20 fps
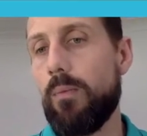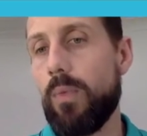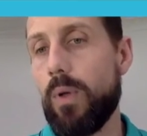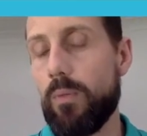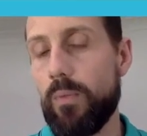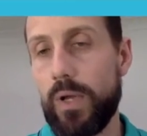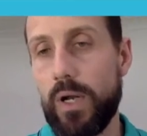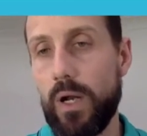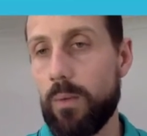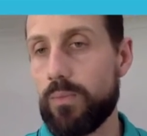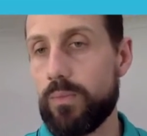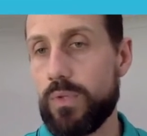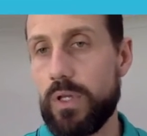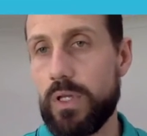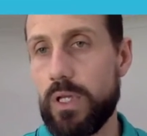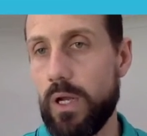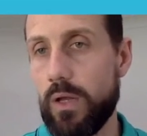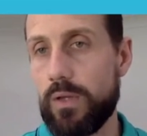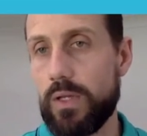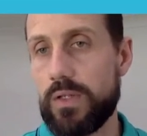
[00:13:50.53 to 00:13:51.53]
but
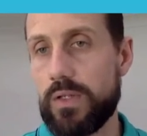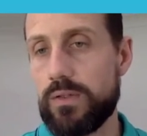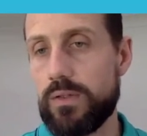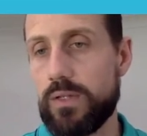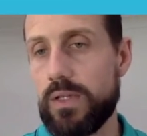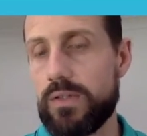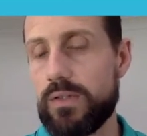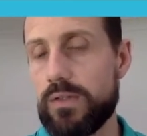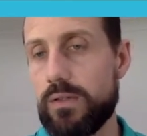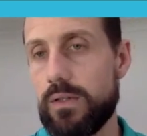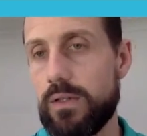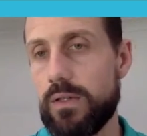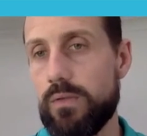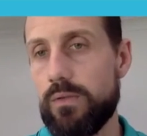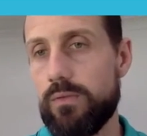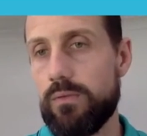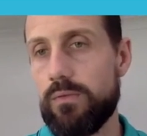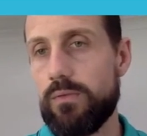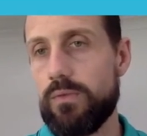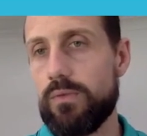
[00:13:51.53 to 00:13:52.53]
these
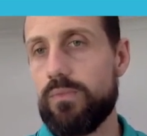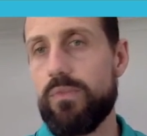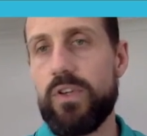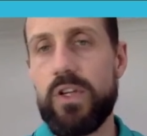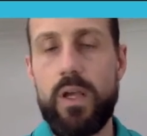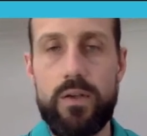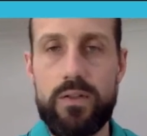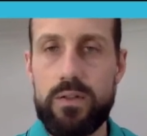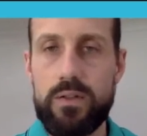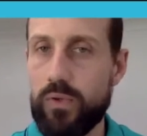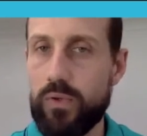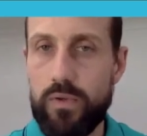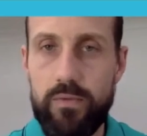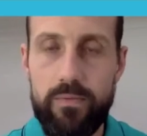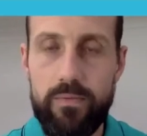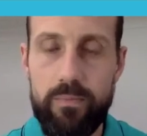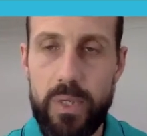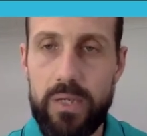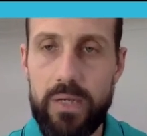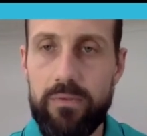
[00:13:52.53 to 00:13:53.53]
videos have
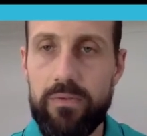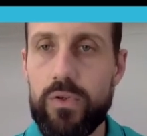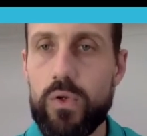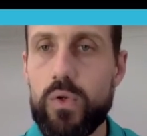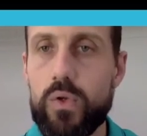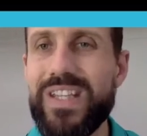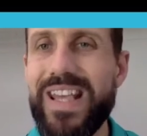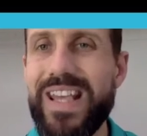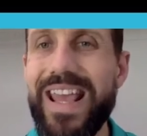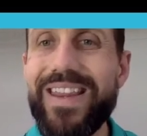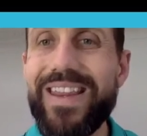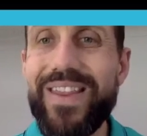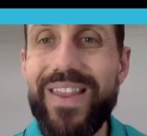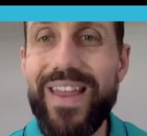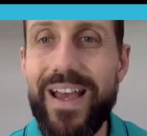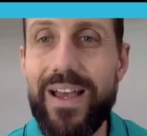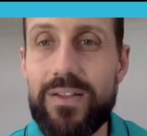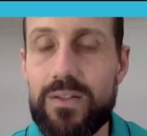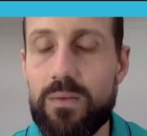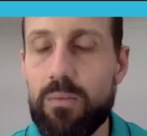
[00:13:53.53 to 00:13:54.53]
been viewed
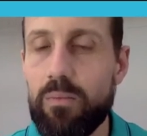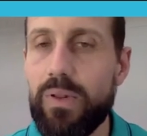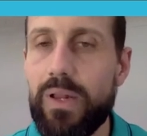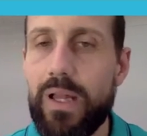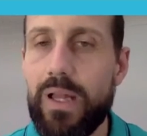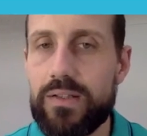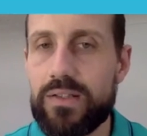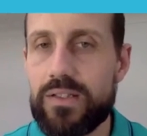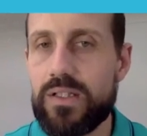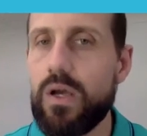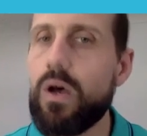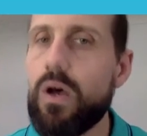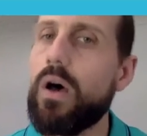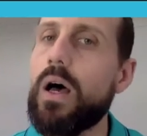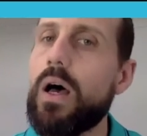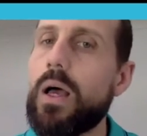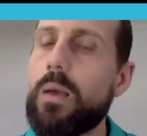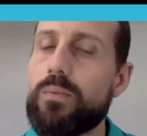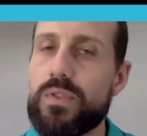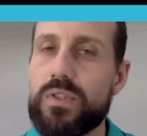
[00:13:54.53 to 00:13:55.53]
10,000 plus
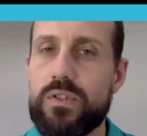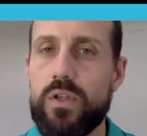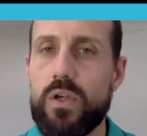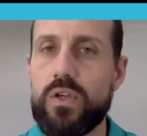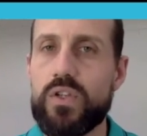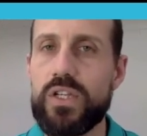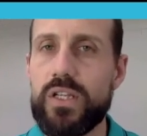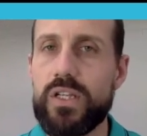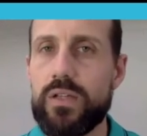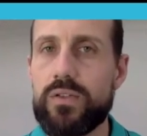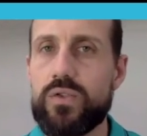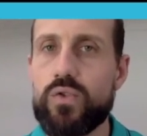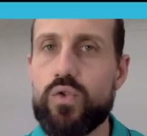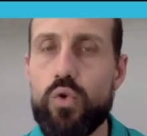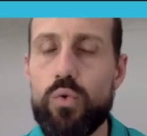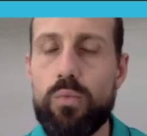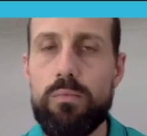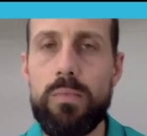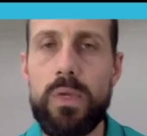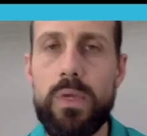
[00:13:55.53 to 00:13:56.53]
times. So she gets
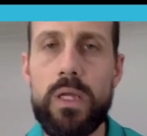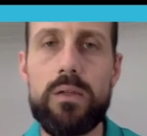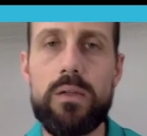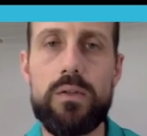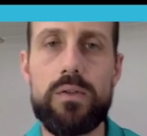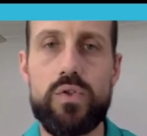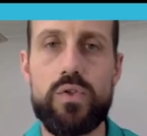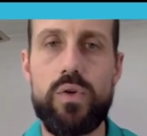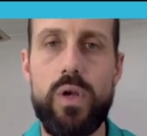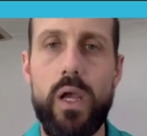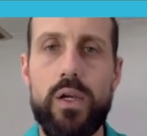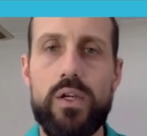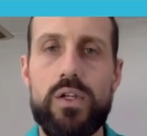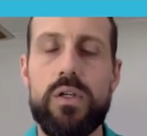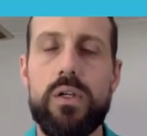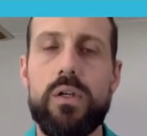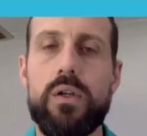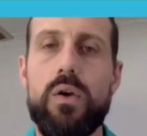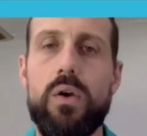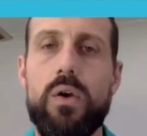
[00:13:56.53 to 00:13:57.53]
tremendous
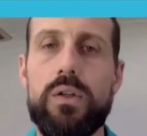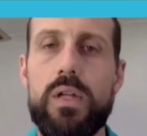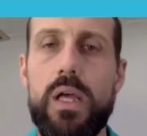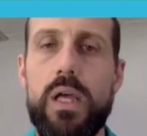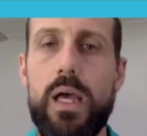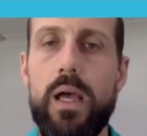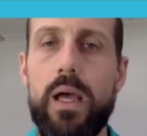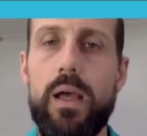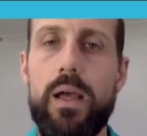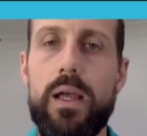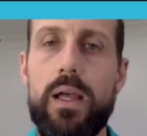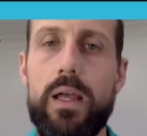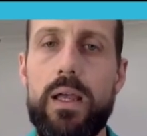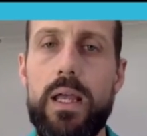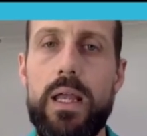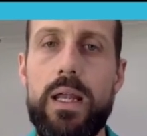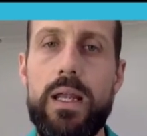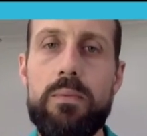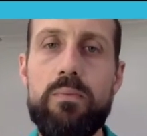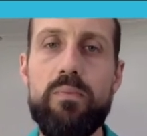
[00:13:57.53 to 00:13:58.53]
traction
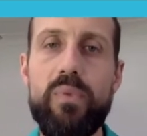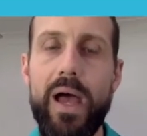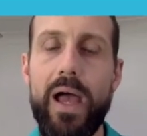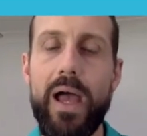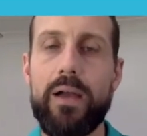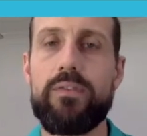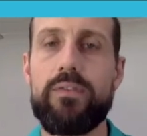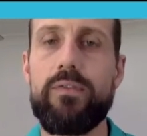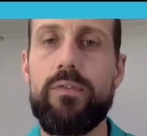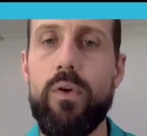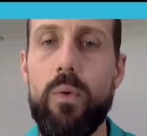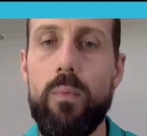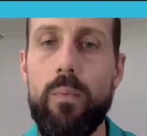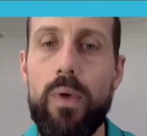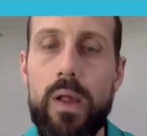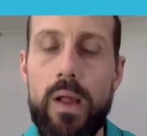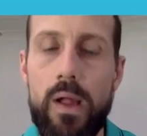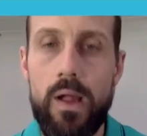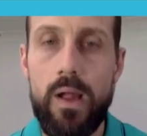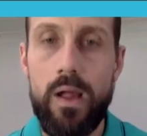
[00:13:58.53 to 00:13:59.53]
and impact from
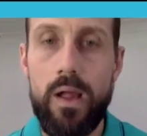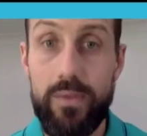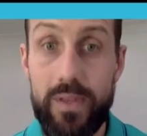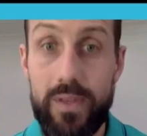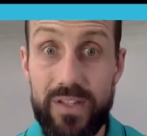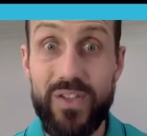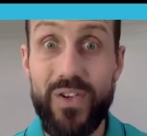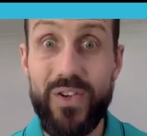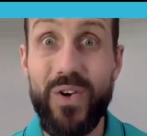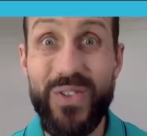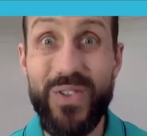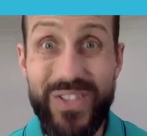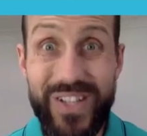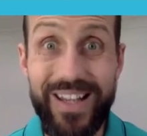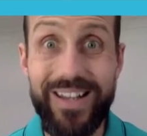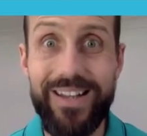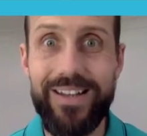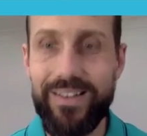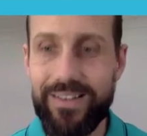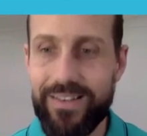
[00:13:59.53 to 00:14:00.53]
this
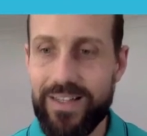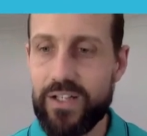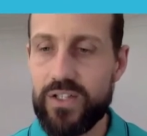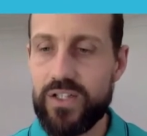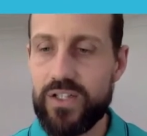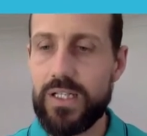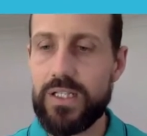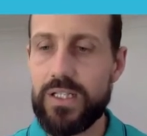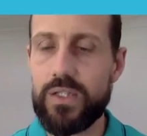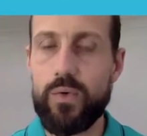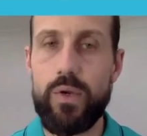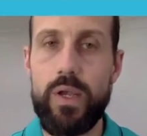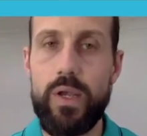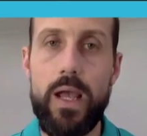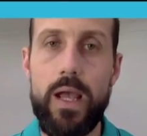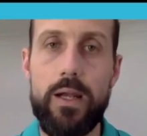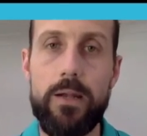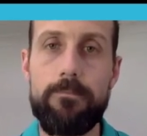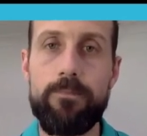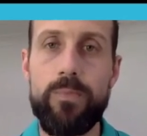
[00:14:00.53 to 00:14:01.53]
content that she's
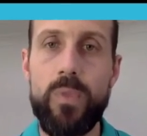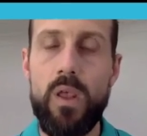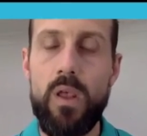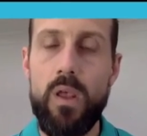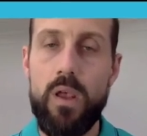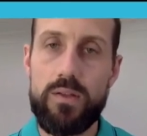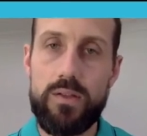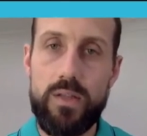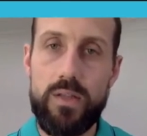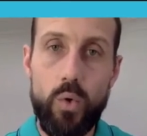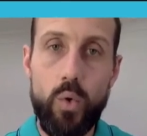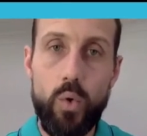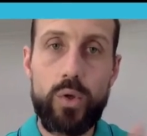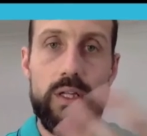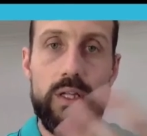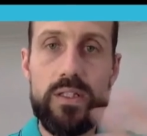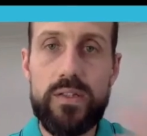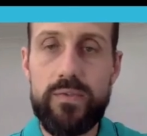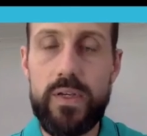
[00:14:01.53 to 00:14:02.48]
created. So that all gets